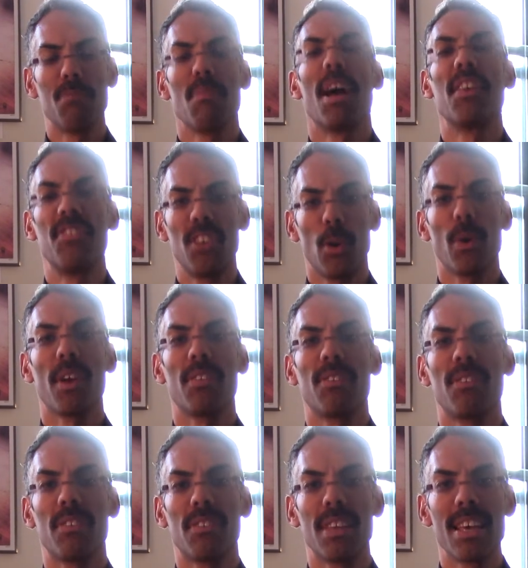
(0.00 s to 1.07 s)
a
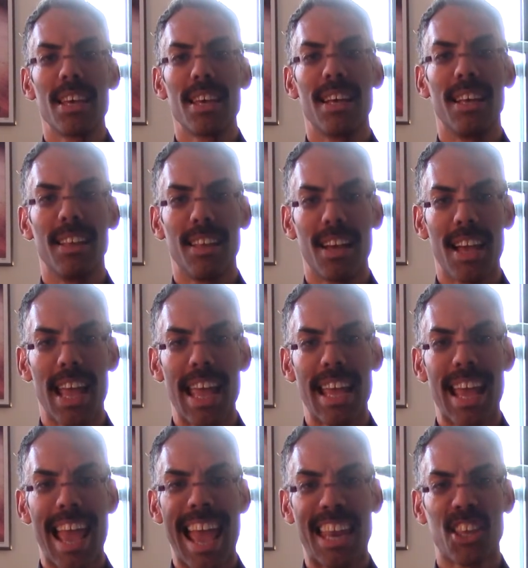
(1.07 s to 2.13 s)
serious uh,
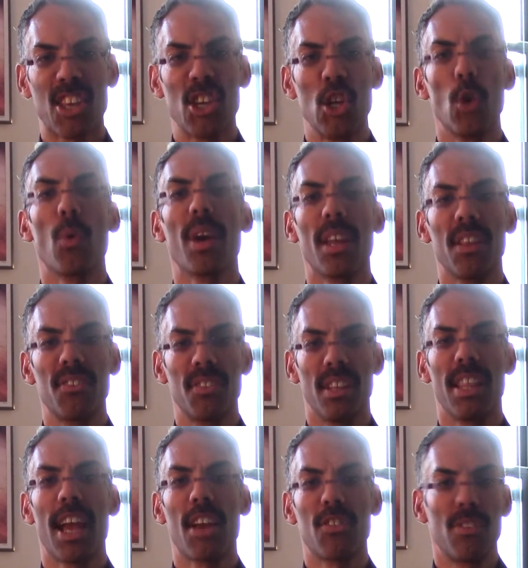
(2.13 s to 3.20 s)
and curated
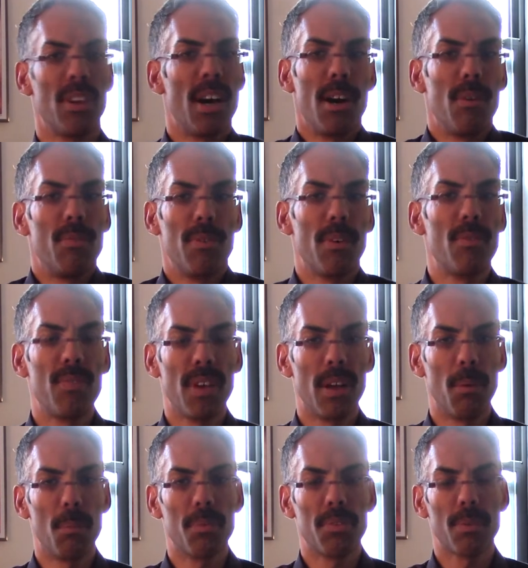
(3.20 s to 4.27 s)
selection of
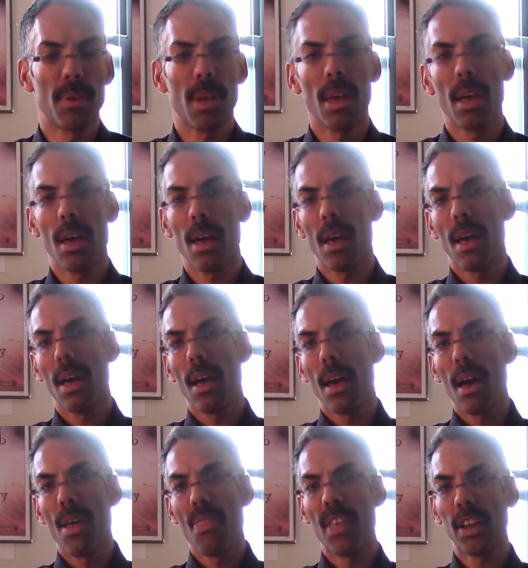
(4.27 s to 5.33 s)
films.
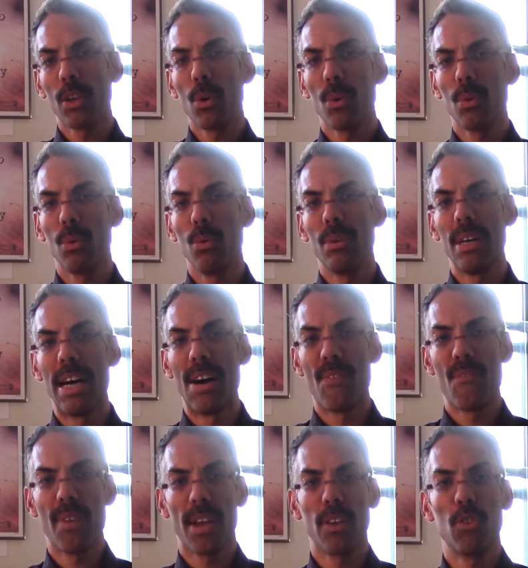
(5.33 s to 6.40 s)
Then go to uh,
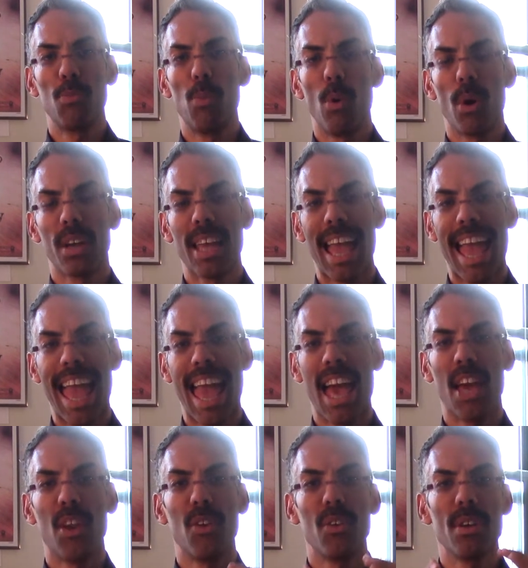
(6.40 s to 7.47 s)
Facebook
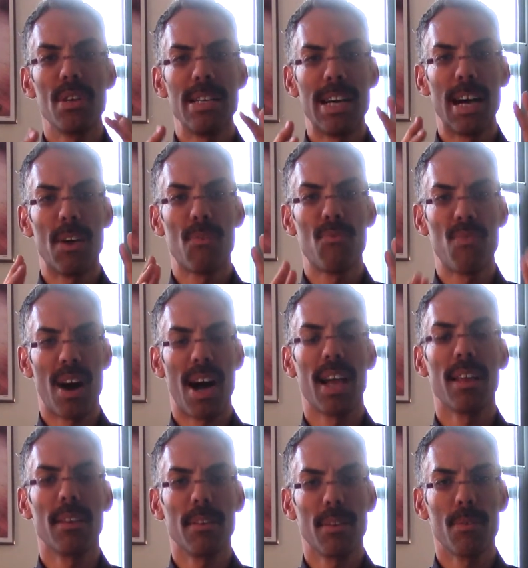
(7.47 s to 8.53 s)
and uh,
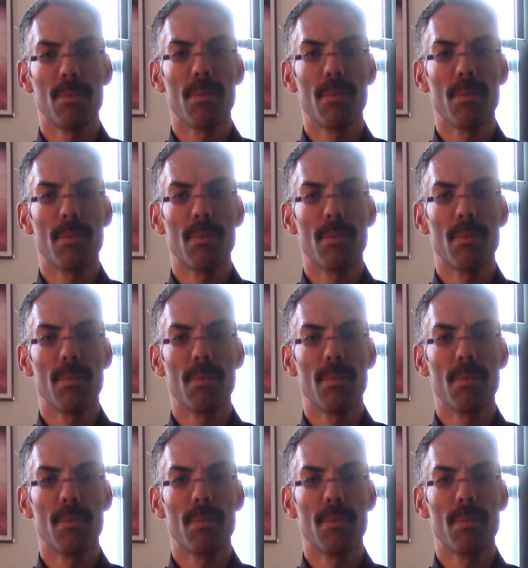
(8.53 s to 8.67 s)
find